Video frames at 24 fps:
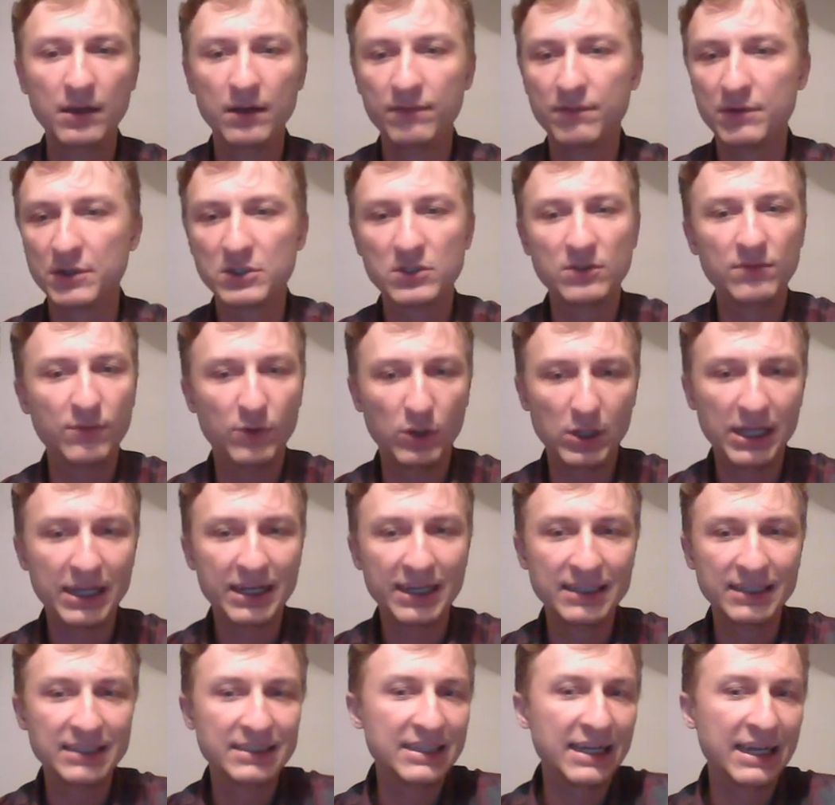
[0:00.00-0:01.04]
First of all, I
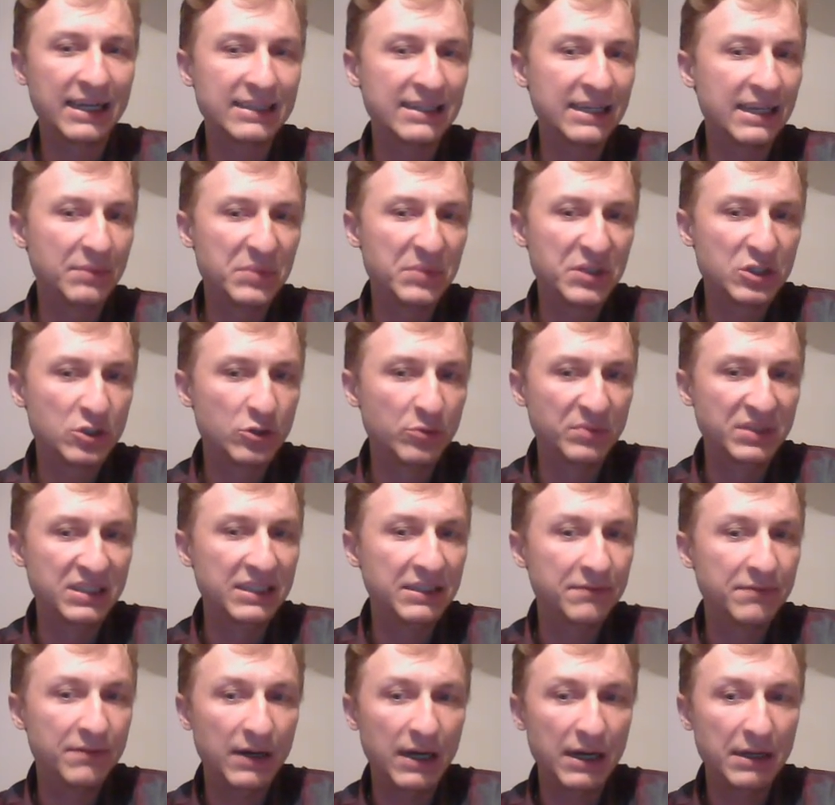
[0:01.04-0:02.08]
can take bishop
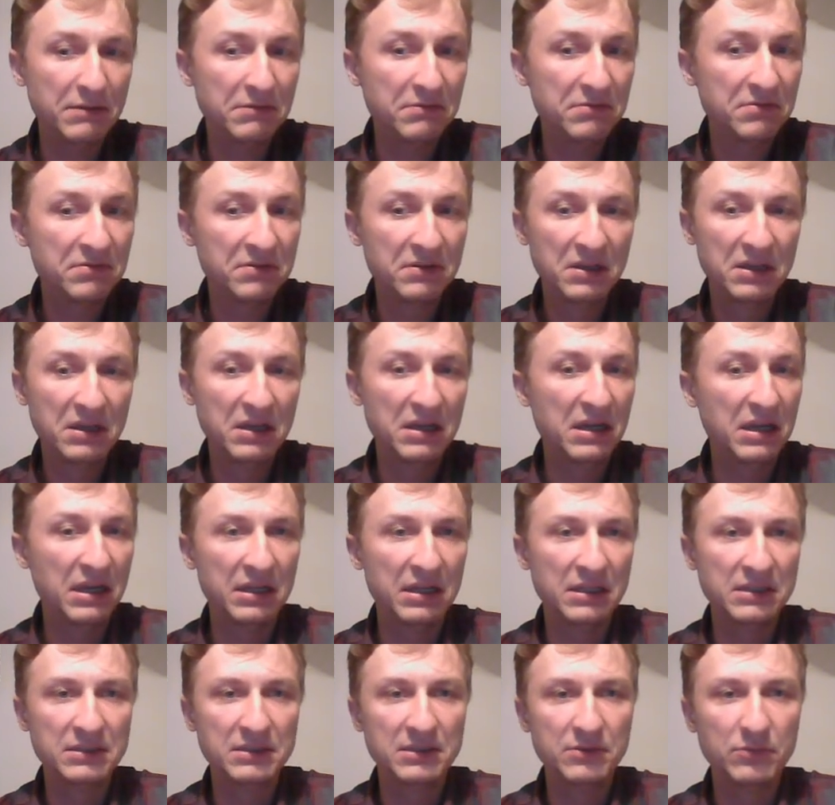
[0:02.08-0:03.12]
d5,
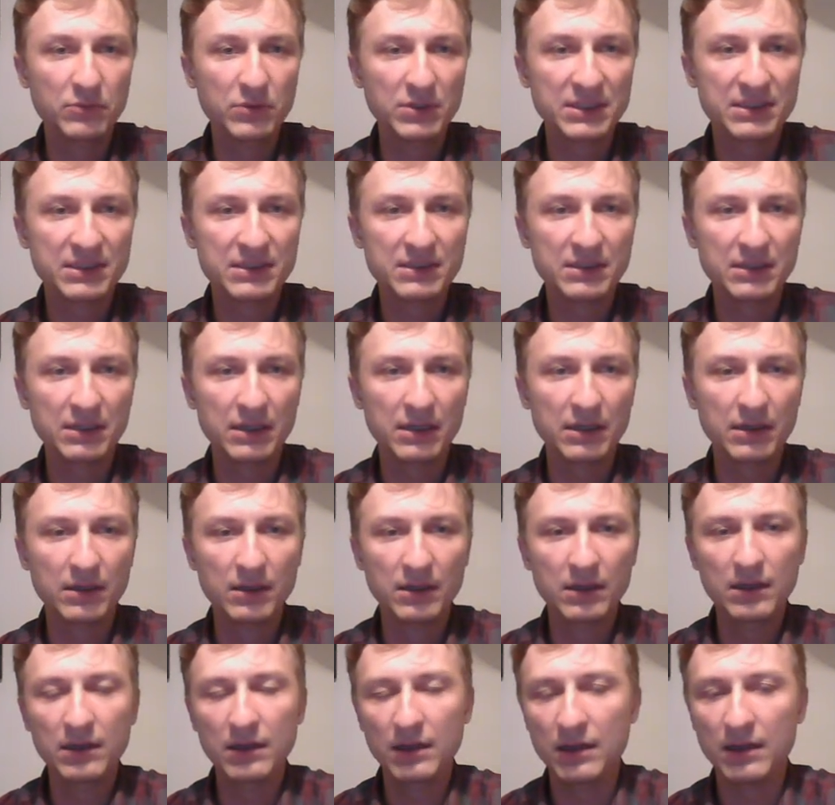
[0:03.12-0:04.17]
and with
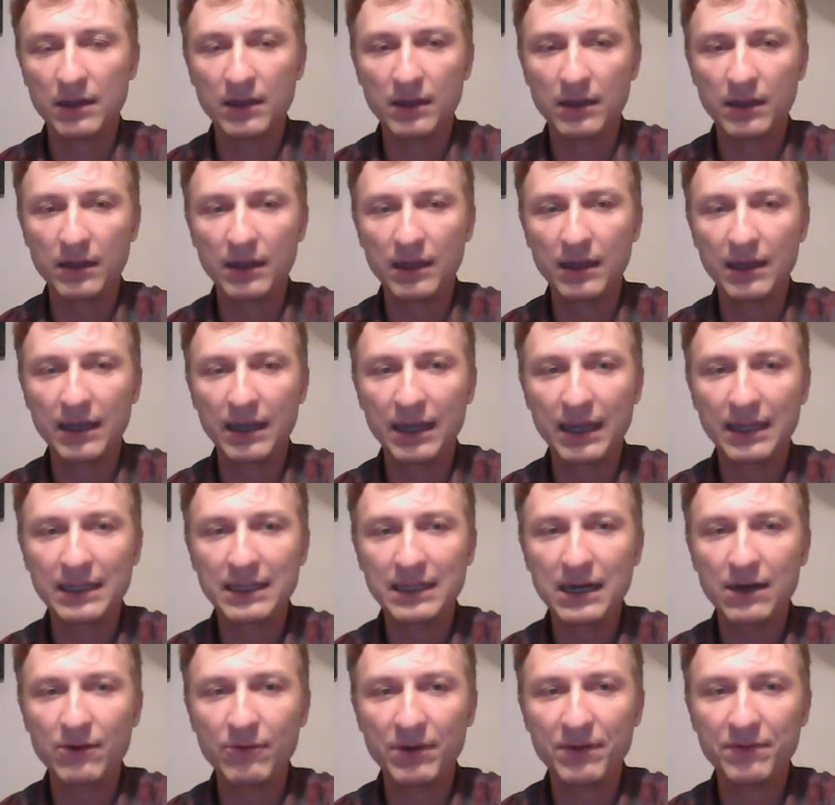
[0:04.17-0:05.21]
and
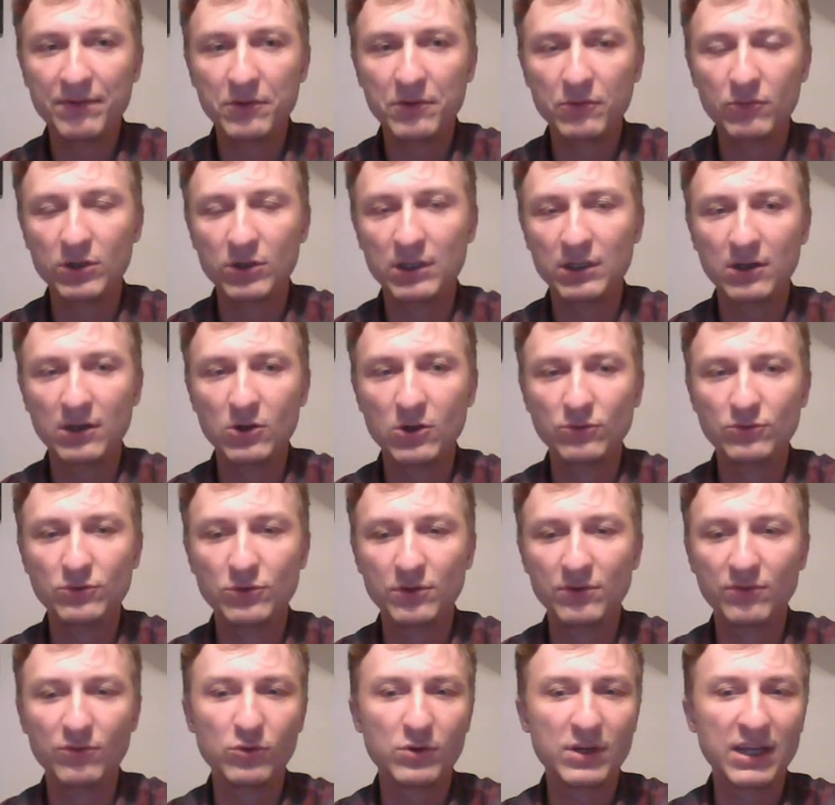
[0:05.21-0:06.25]
now if you want to go to
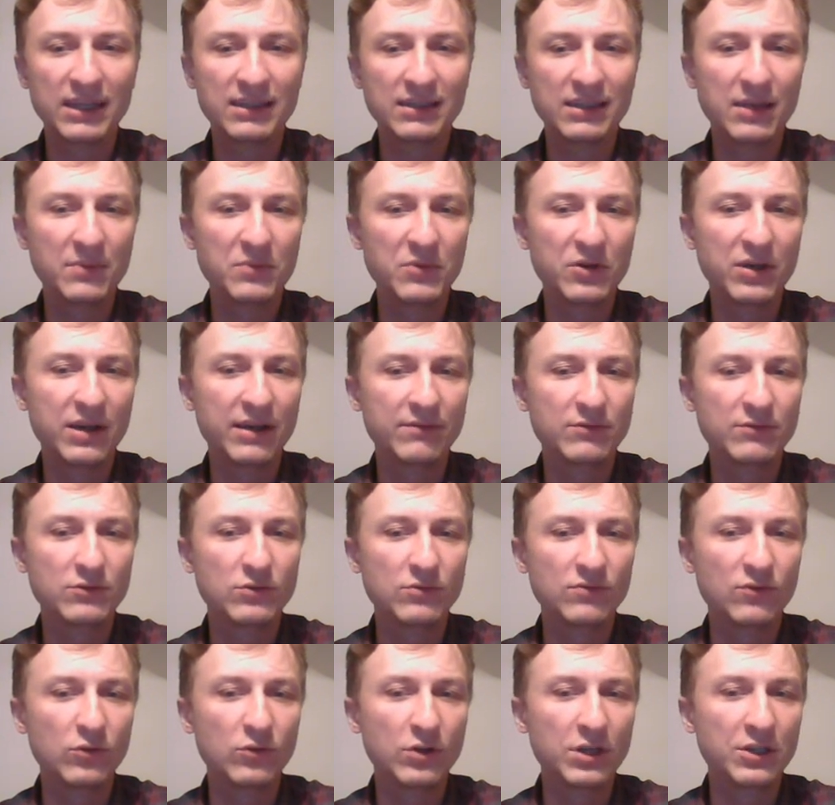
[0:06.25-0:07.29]
a rook endgame, you have to
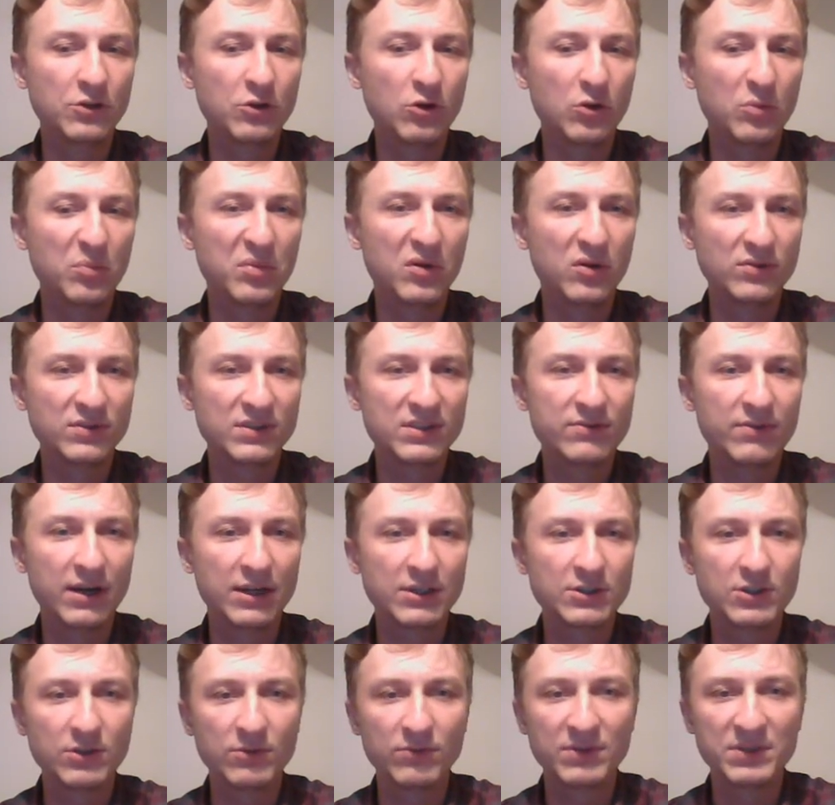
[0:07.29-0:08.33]
ruin your pawn
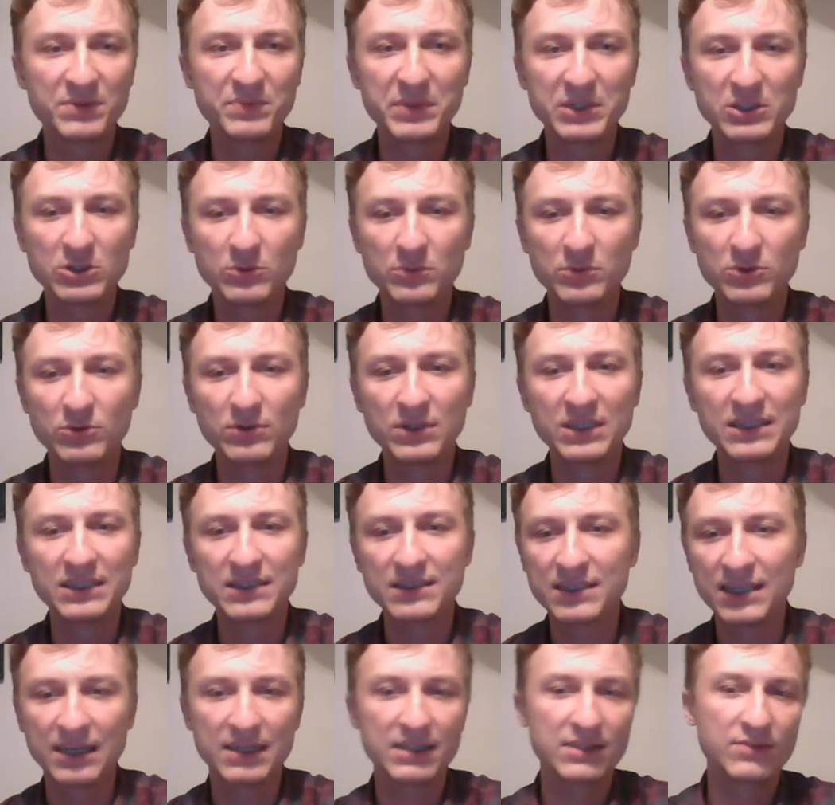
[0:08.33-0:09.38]
structure with bishop to
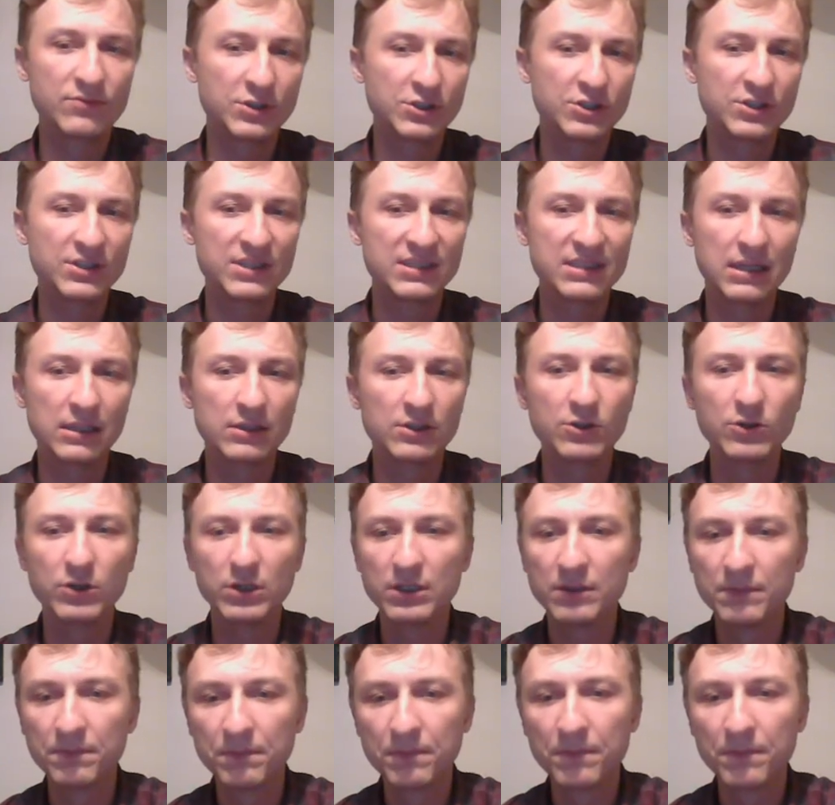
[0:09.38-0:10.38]
e6, which is not good.